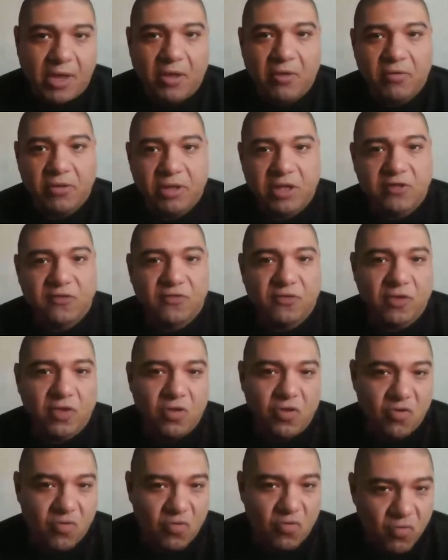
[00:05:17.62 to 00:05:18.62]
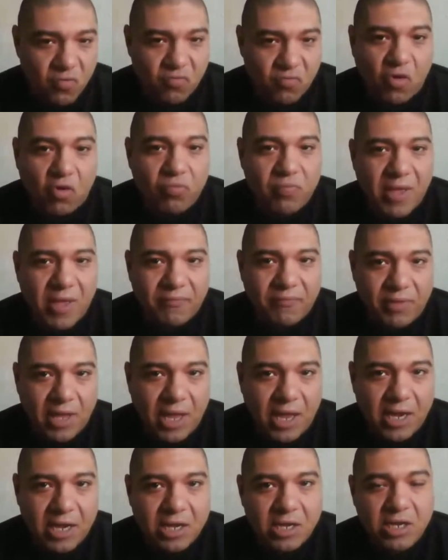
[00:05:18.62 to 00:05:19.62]
about this new
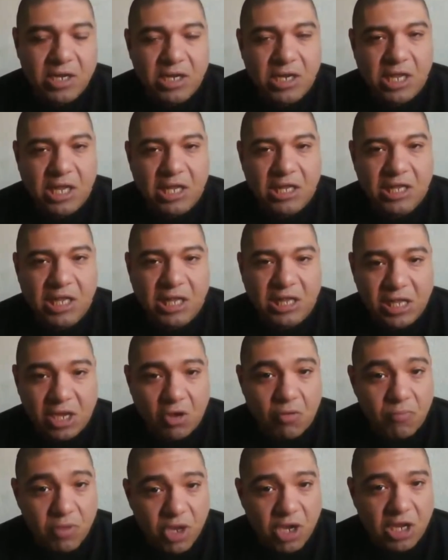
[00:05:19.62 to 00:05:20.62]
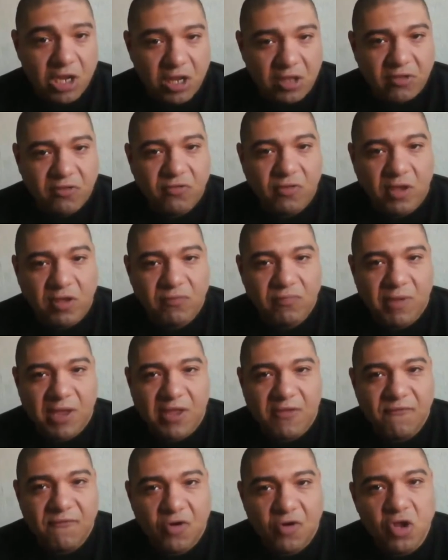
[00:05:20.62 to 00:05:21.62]
roadmap that that, that the community
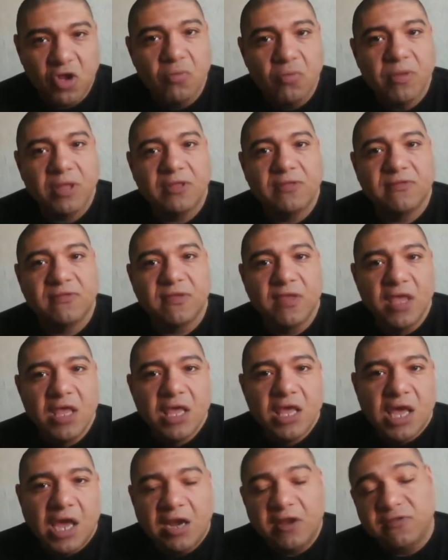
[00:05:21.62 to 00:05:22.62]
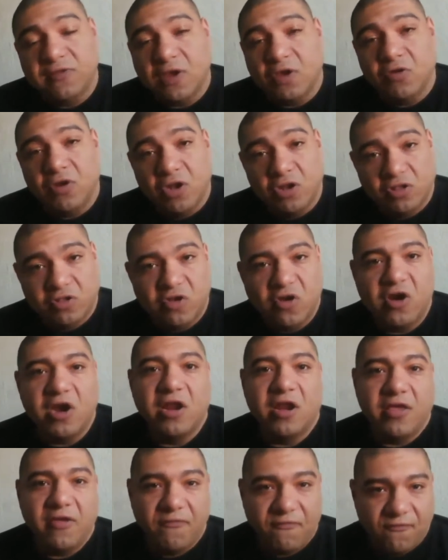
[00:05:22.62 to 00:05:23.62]
is making for Nubits, and it's a good
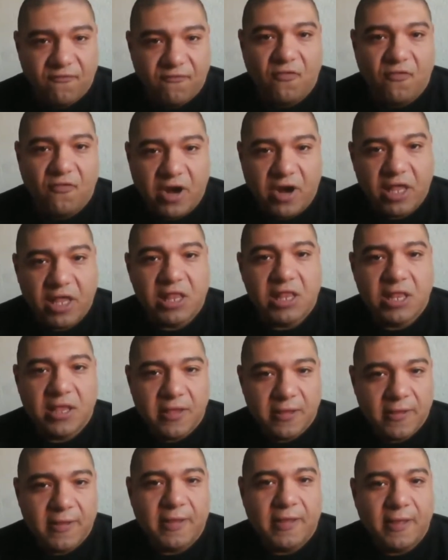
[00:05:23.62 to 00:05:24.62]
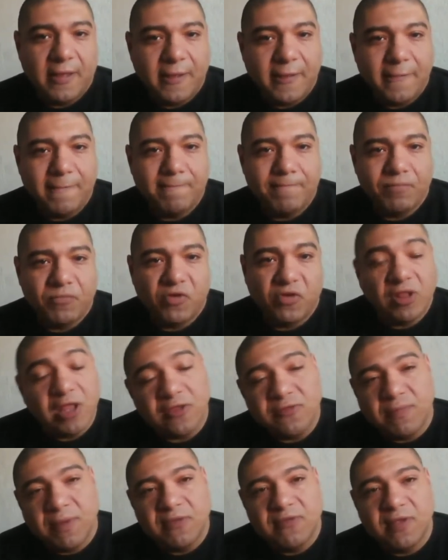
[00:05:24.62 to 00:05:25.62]
alternative for it. Um, so
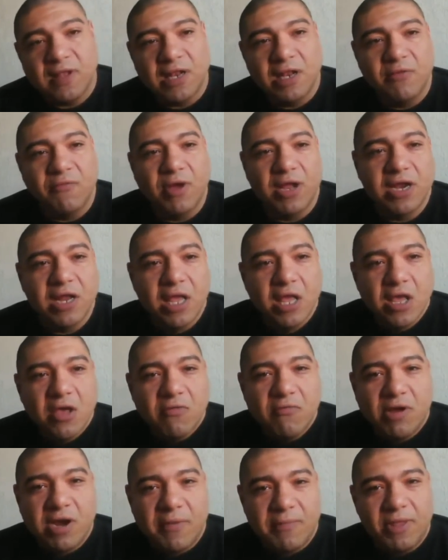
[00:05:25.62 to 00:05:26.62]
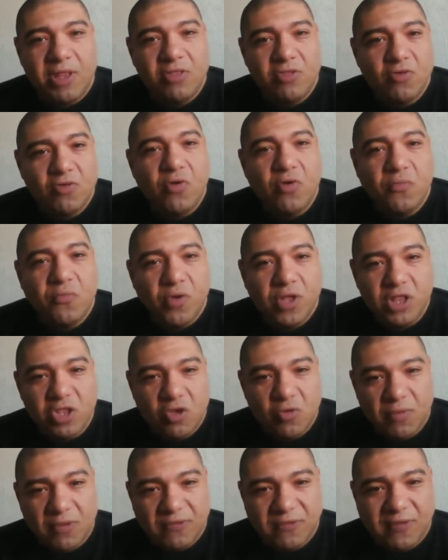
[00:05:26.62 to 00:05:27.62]
that's basically what, what I've been doing with
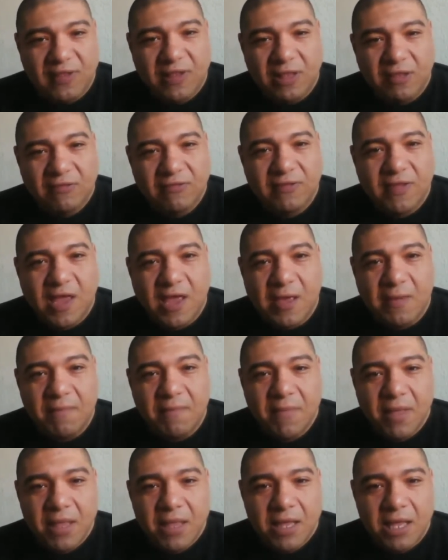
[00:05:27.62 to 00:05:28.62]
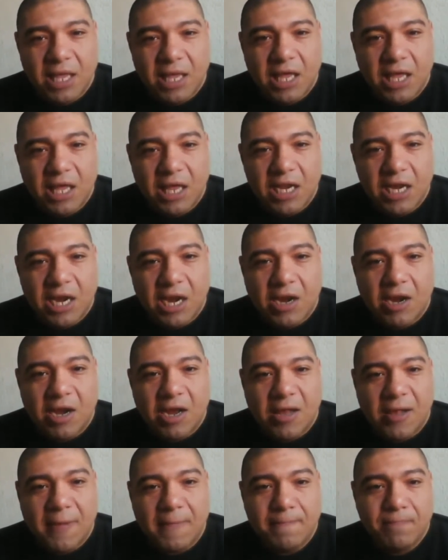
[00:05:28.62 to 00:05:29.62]
Nubits at this time. And
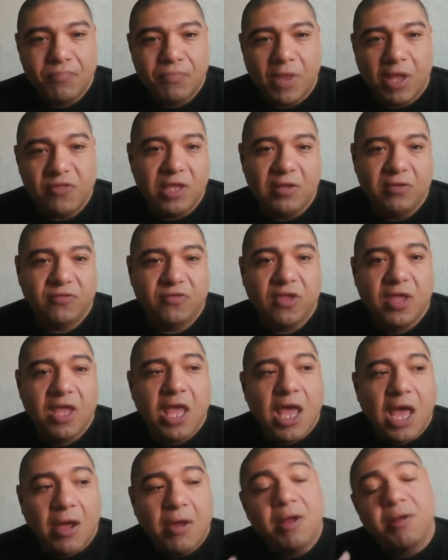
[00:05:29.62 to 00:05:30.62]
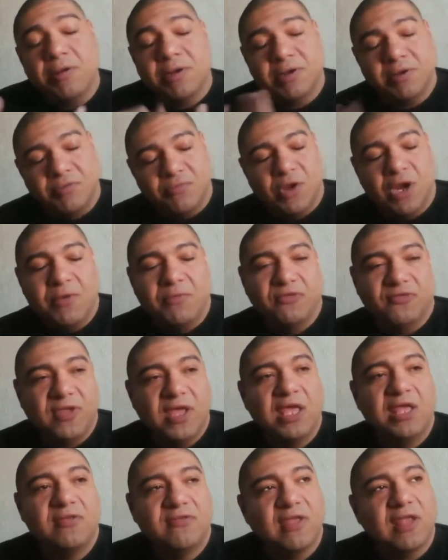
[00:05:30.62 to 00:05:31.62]
uh, I think is uh, what I
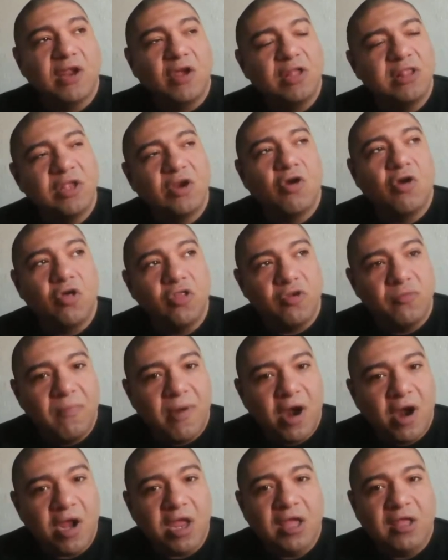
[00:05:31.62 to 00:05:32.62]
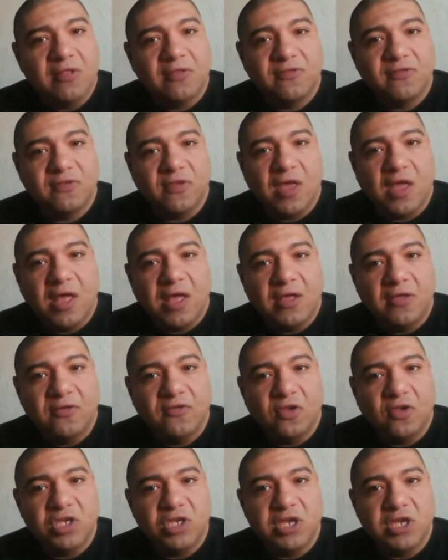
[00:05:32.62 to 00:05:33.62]
was saying is that there are other markets
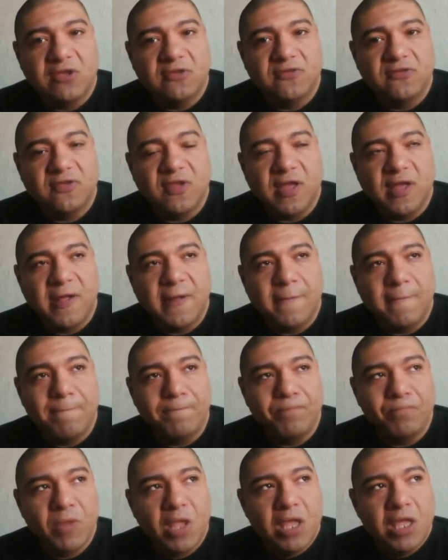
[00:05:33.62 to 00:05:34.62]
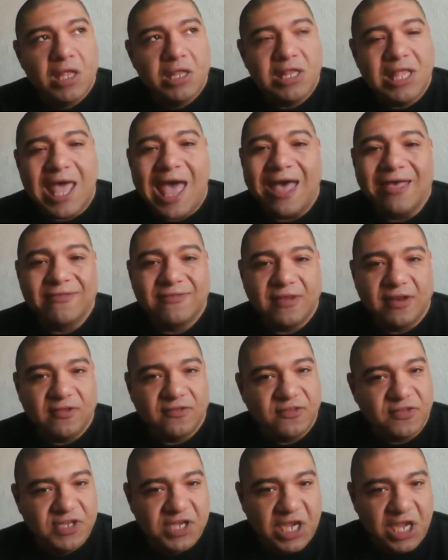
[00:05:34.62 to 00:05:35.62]
uh, such as um, the asset
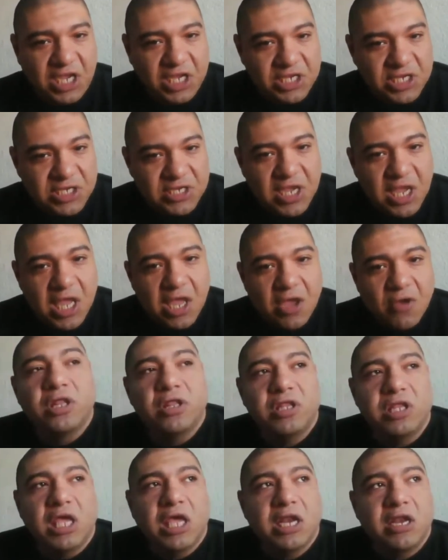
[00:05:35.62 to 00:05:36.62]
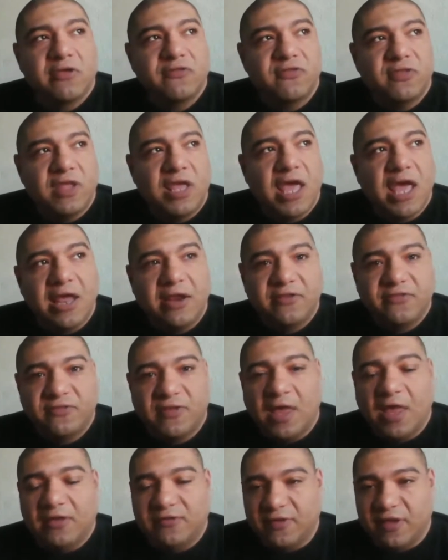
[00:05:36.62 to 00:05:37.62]
exchange. The NXT
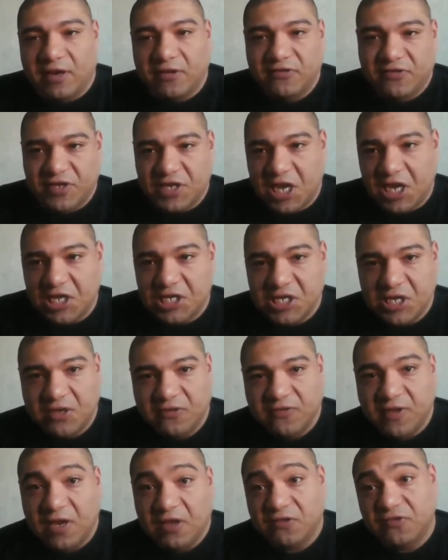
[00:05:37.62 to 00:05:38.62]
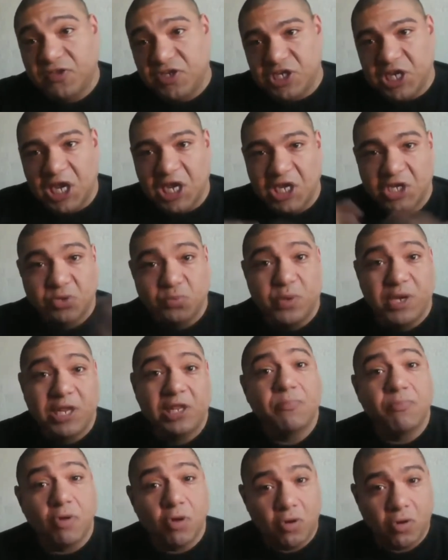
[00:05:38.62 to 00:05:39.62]
asset exchange is an exchange within
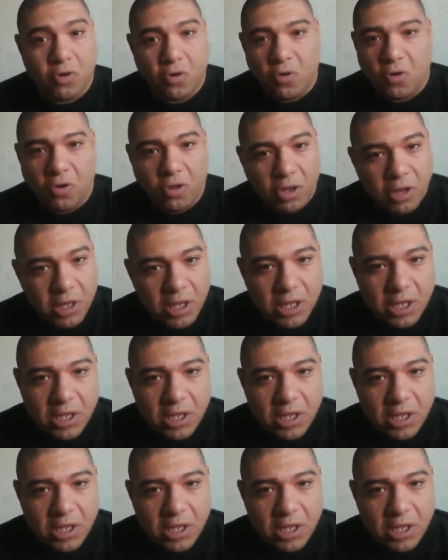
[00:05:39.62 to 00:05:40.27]
the protocol.